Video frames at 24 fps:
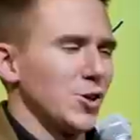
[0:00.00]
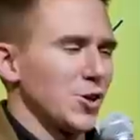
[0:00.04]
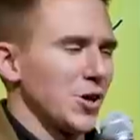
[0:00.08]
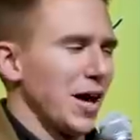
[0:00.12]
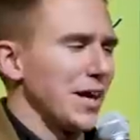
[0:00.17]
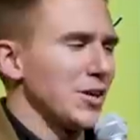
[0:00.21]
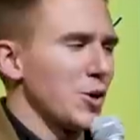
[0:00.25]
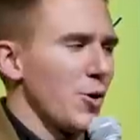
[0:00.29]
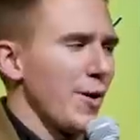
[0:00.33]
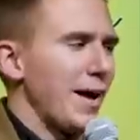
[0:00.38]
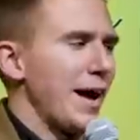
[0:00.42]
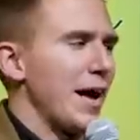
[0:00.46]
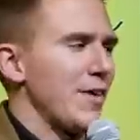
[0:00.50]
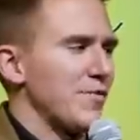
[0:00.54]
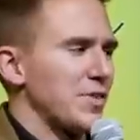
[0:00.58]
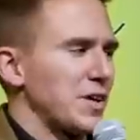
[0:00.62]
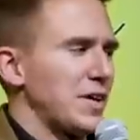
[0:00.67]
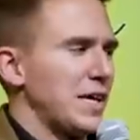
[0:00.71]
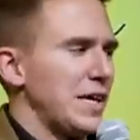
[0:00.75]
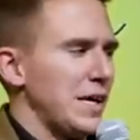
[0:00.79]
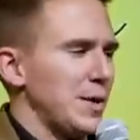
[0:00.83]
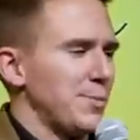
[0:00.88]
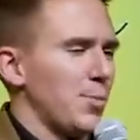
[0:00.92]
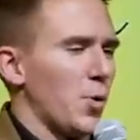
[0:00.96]
look, I know I have a
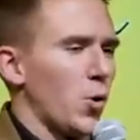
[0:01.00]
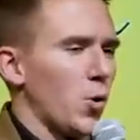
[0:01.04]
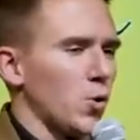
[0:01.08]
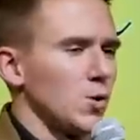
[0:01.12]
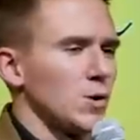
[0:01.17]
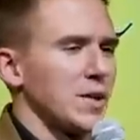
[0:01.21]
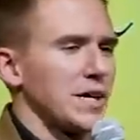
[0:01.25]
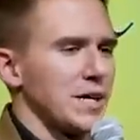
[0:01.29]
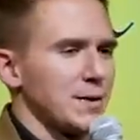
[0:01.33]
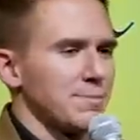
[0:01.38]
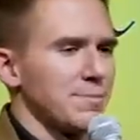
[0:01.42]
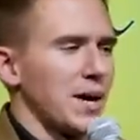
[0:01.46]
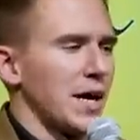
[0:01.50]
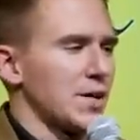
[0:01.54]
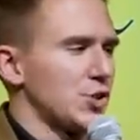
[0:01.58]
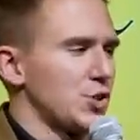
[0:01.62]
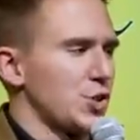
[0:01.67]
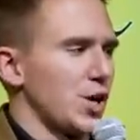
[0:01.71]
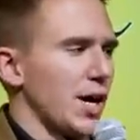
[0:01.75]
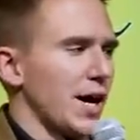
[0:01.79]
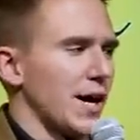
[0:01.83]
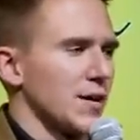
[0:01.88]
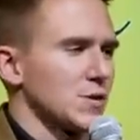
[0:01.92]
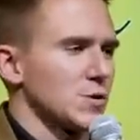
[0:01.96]
key bowl in my
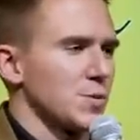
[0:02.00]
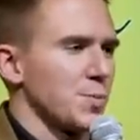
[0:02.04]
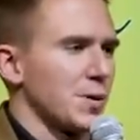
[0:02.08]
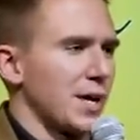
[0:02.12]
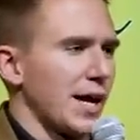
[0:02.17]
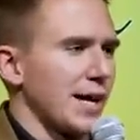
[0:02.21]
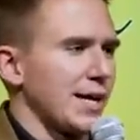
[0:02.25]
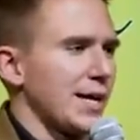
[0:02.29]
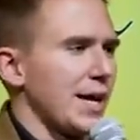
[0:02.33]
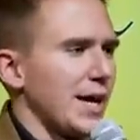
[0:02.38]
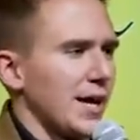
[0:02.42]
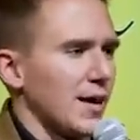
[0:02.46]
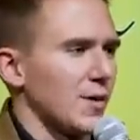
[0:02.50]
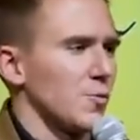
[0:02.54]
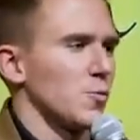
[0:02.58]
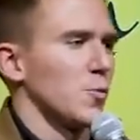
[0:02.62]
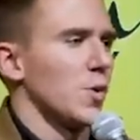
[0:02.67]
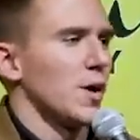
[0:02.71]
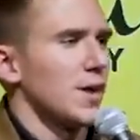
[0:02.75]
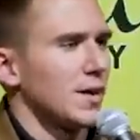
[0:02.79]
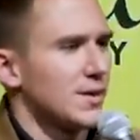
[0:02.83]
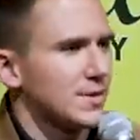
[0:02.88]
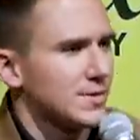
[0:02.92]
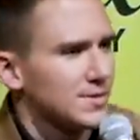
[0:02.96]
chest, but I can't
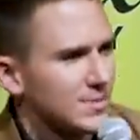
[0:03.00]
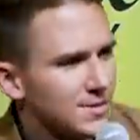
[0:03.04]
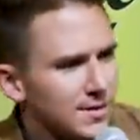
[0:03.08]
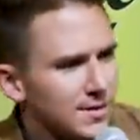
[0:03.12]
run